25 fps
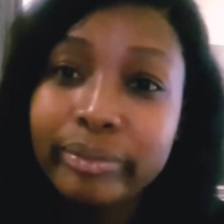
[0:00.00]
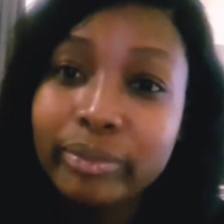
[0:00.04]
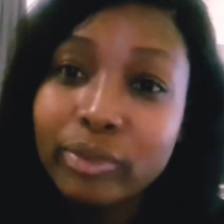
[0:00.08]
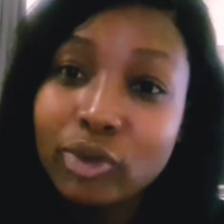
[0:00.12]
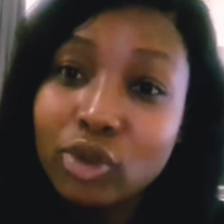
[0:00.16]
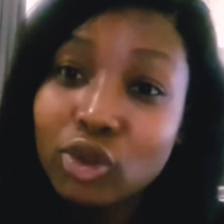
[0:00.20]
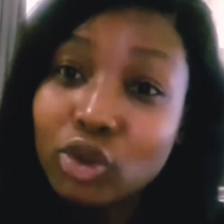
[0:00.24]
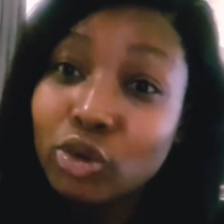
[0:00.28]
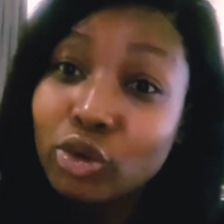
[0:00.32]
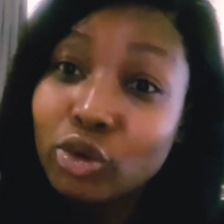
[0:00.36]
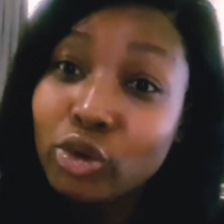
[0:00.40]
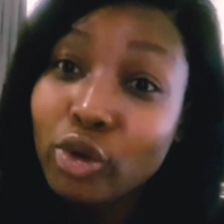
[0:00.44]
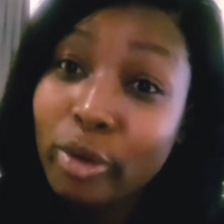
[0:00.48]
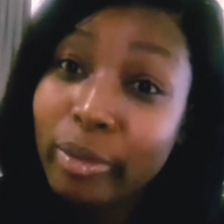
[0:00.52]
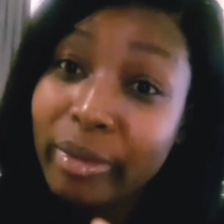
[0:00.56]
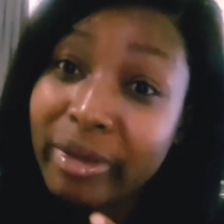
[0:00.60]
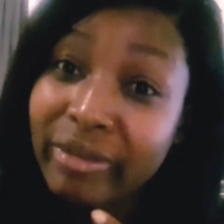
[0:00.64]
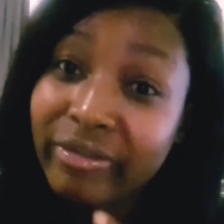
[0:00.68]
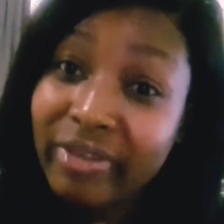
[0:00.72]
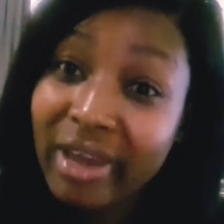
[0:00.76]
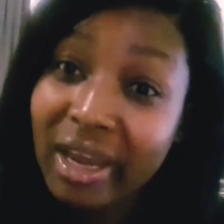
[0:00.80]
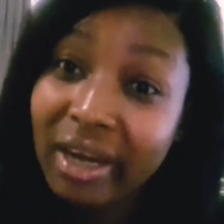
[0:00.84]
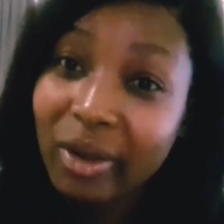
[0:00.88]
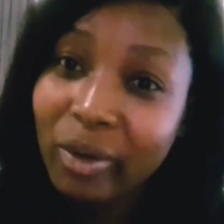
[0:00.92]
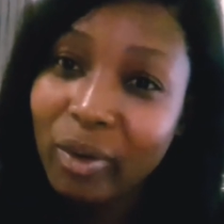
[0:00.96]
you know me
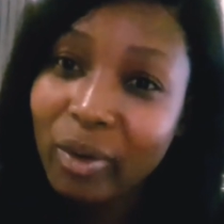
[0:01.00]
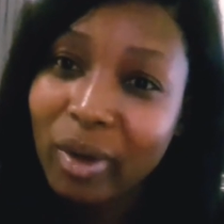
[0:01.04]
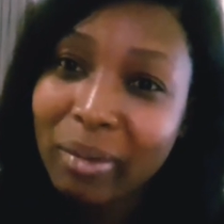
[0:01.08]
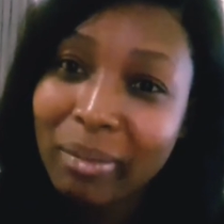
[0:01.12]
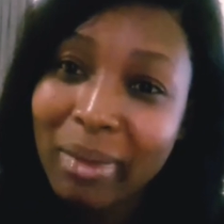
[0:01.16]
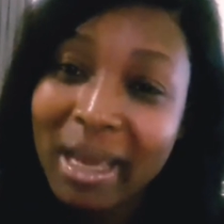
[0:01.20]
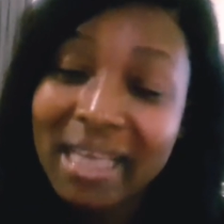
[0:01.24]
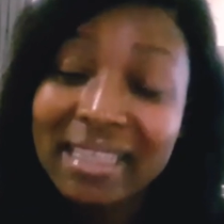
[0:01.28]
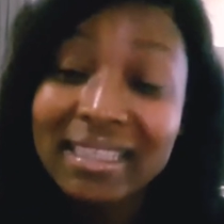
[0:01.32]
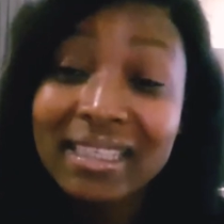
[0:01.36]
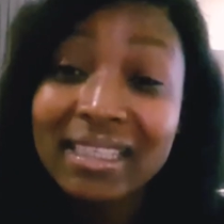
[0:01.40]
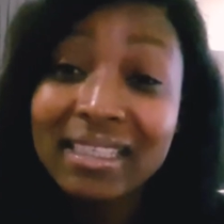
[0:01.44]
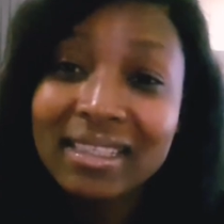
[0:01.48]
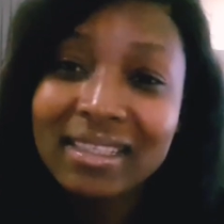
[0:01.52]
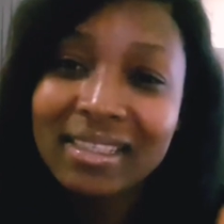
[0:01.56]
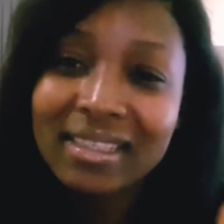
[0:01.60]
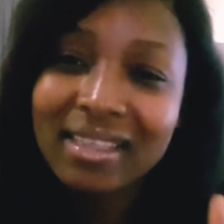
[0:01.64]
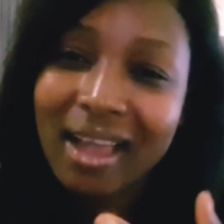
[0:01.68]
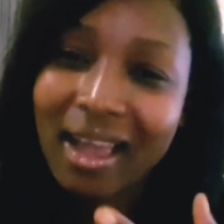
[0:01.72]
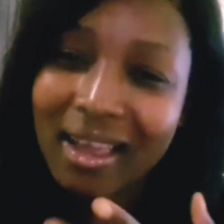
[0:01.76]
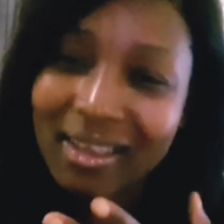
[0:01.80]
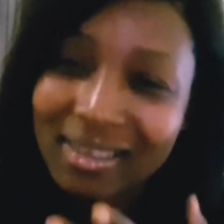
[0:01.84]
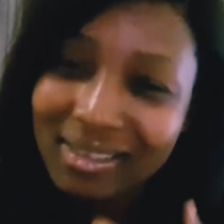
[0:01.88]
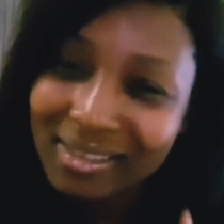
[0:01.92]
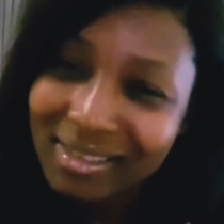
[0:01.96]
very well. My
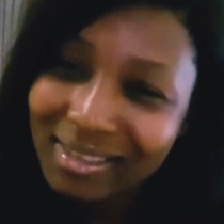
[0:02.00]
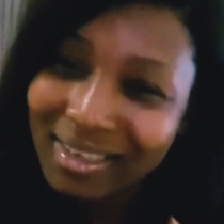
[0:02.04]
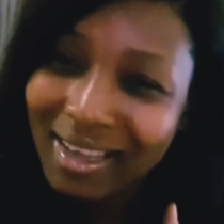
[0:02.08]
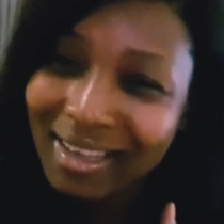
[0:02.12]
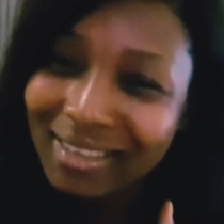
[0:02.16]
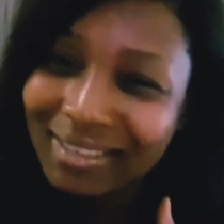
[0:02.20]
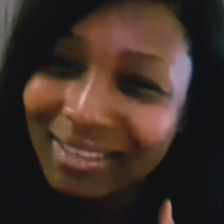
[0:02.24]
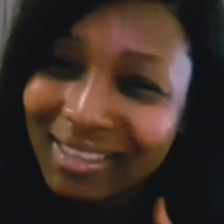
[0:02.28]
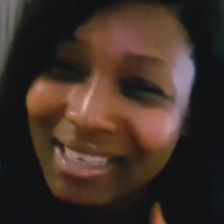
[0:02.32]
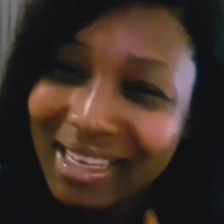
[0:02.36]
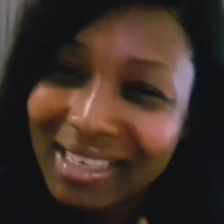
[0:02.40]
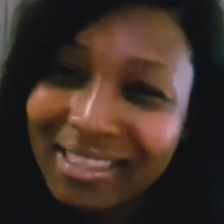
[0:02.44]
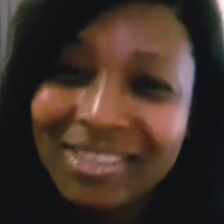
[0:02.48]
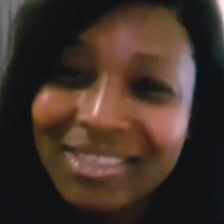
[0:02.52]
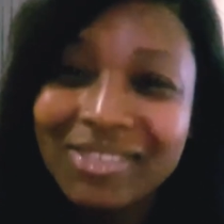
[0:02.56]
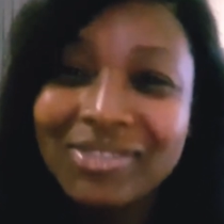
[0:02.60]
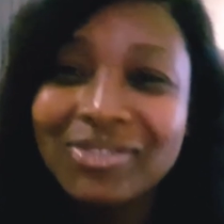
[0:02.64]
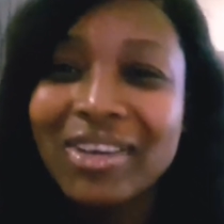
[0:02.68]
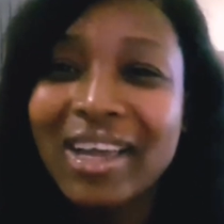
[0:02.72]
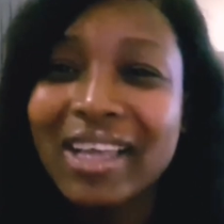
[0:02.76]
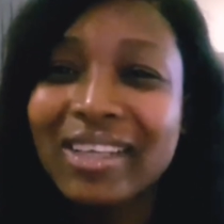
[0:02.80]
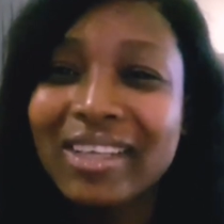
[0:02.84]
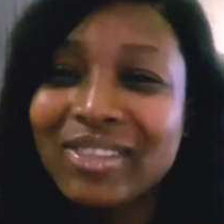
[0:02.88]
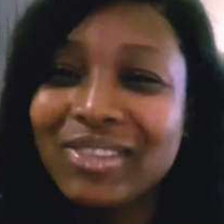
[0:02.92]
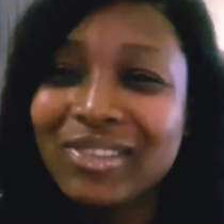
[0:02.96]
sisters can
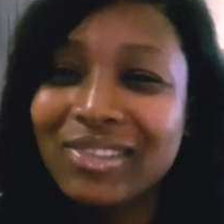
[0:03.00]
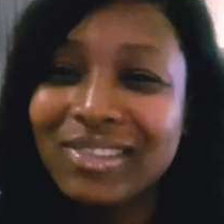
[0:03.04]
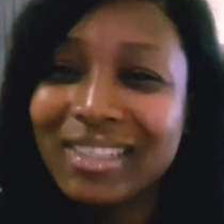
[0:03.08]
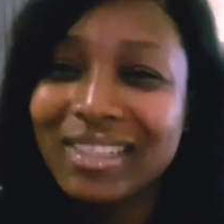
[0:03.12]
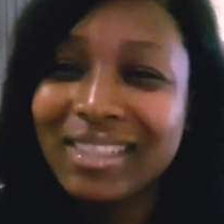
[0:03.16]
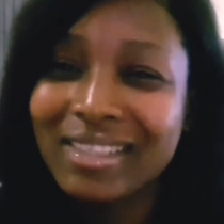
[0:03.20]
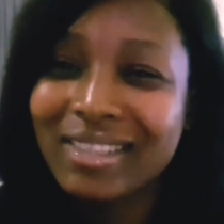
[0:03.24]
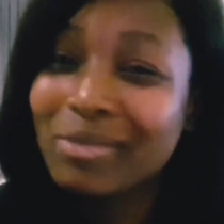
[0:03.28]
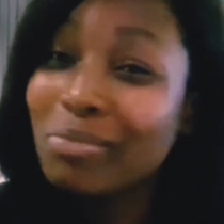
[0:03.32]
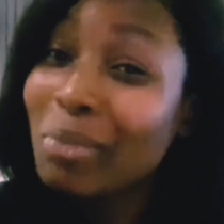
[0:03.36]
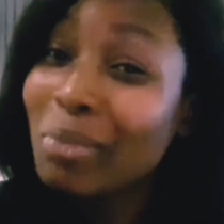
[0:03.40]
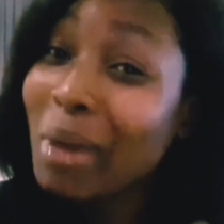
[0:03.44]
testify to this.